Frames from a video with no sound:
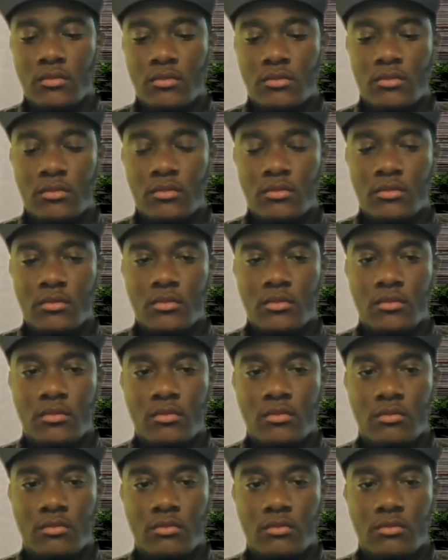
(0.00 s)

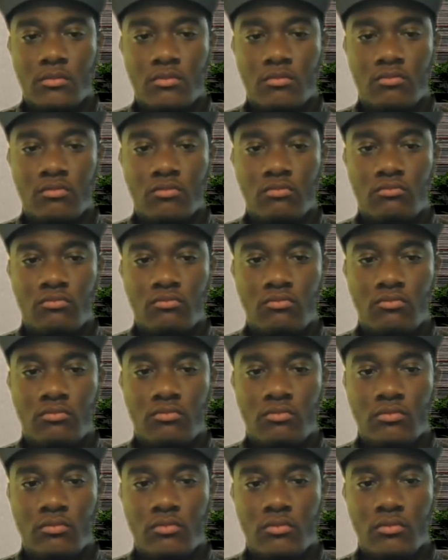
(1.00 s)

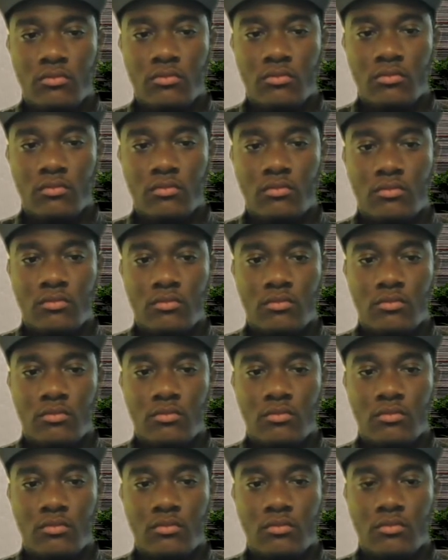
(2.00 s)

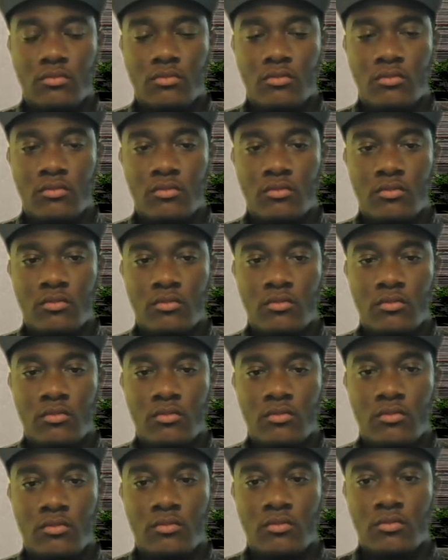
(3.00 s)

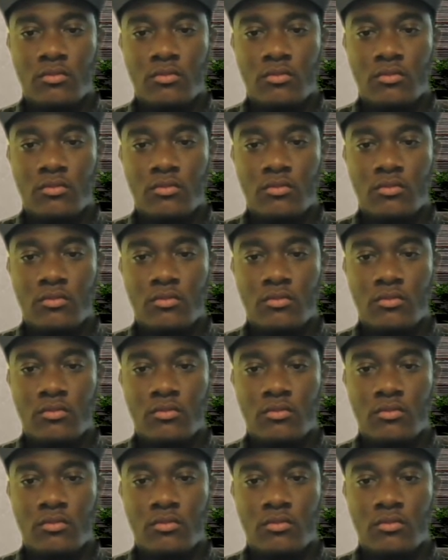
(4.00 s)
This person isn't speaking.